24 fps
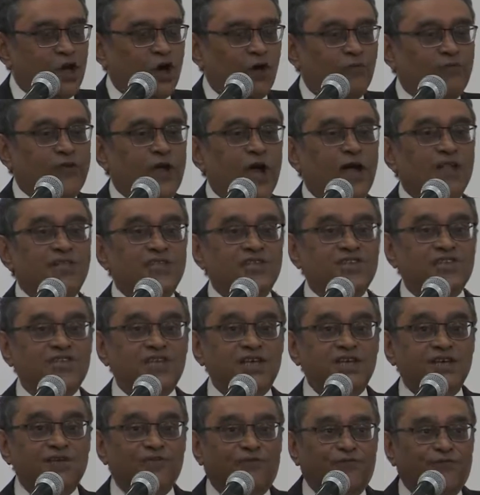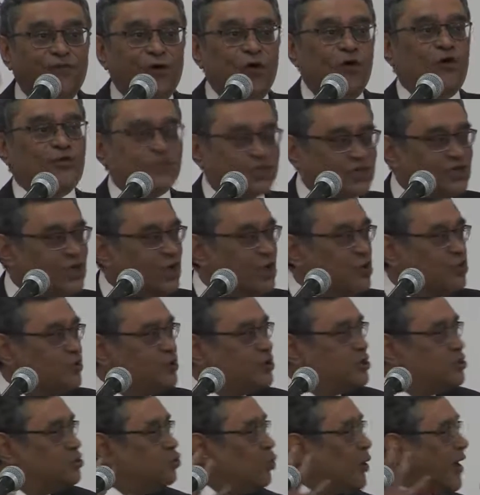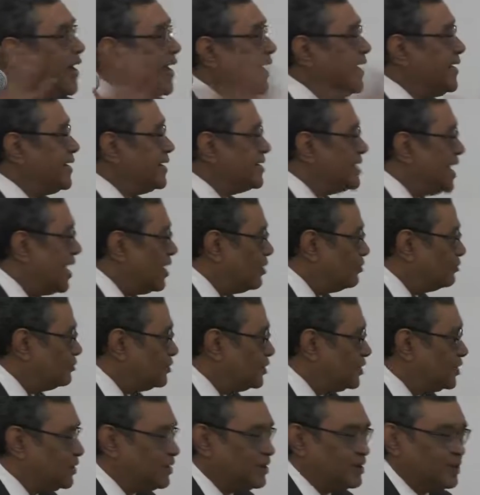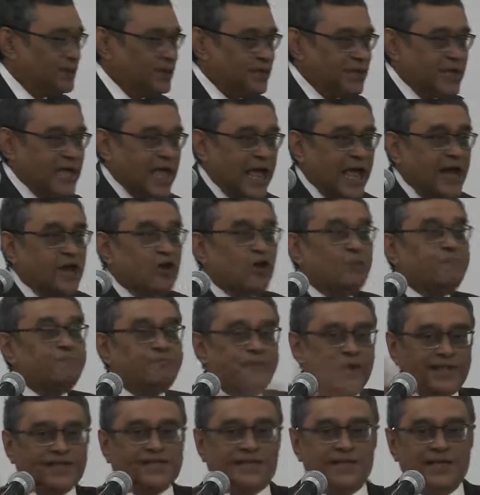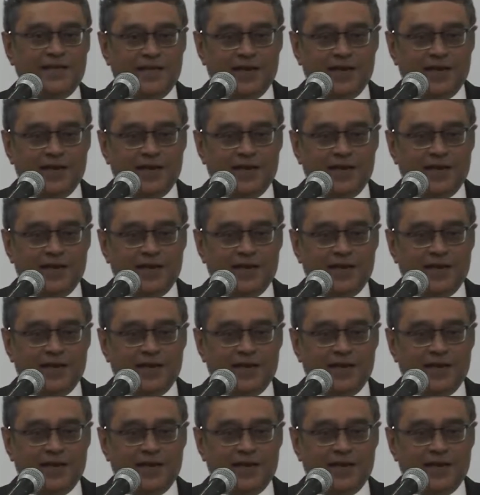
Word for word: of the unseen force which is weighing down and oppressing